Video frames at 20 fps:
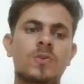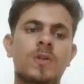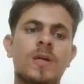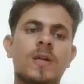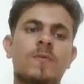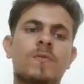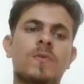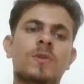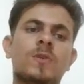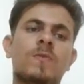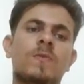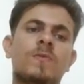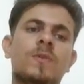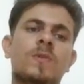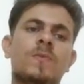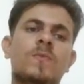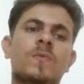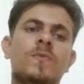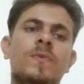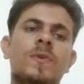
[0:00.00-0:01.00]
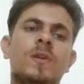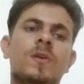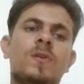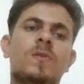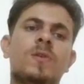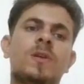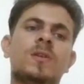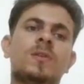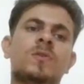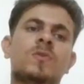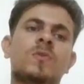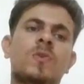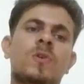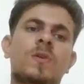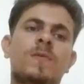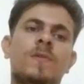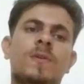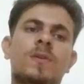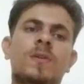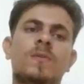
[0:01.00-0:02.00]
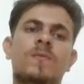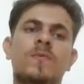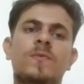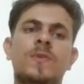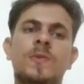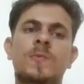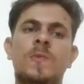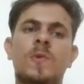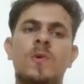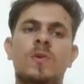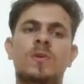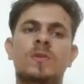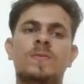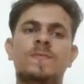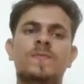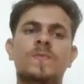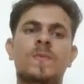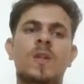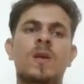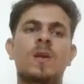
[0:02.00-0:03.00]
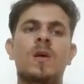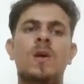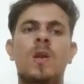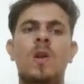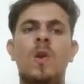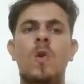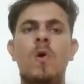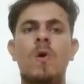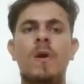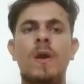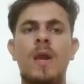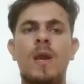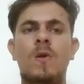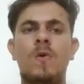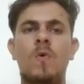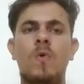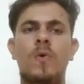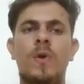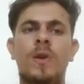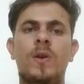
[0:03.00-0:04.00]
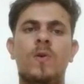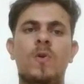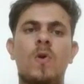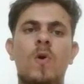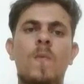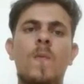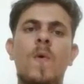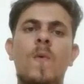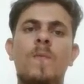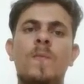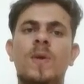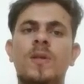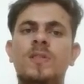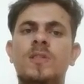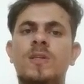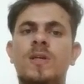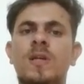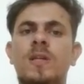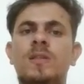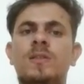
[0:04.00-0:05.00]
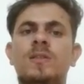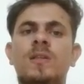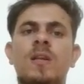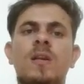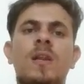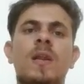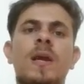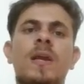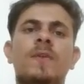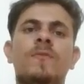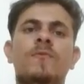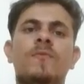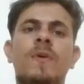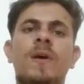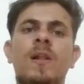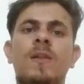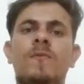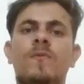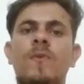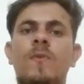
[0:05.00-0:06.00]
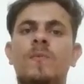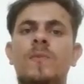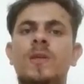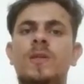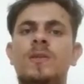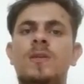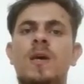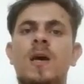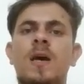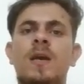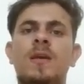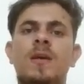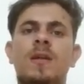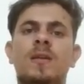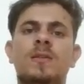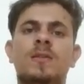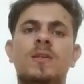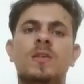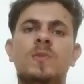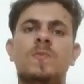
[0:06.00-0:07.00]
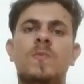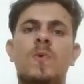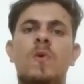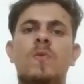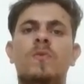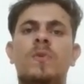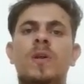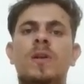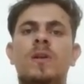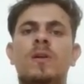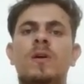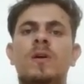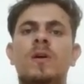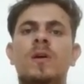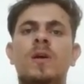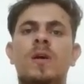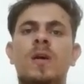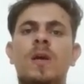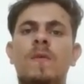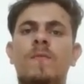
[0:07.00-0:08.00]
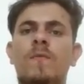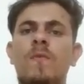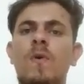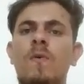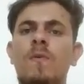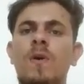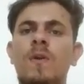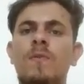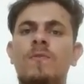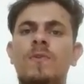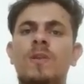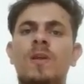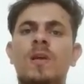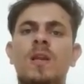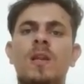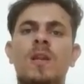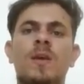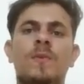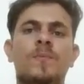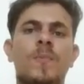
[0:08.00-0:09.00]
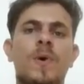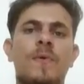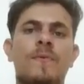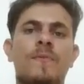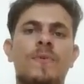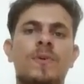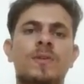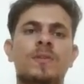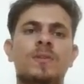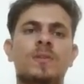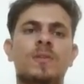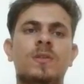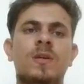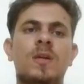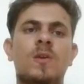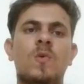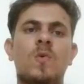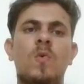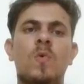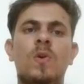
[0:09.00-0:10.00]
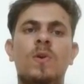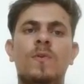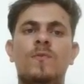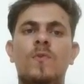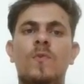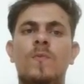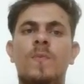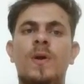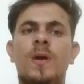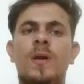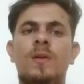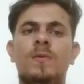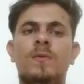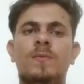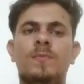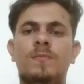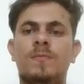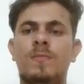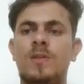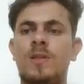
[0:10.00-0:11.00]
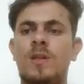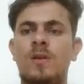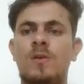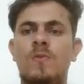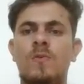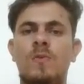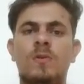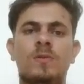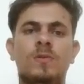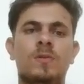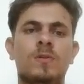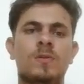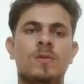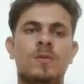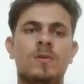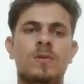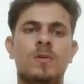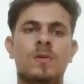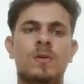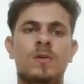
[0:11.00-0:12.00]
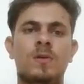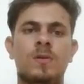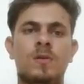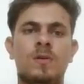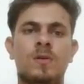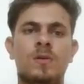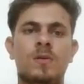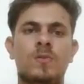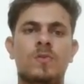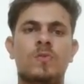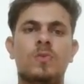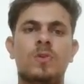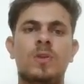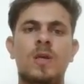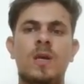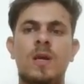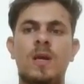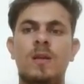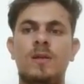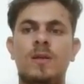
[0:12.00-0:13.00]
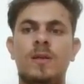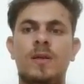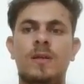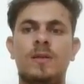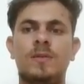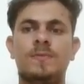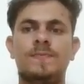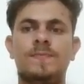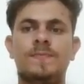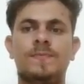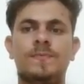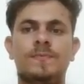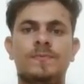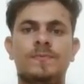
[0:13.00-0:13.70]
That was about the movie. Now let's talk about the movie's plot. Long ago, a drop of magical sunlight fell from the sky and sprouted a flower with healing powers. An old woman, Mother Kothel, hid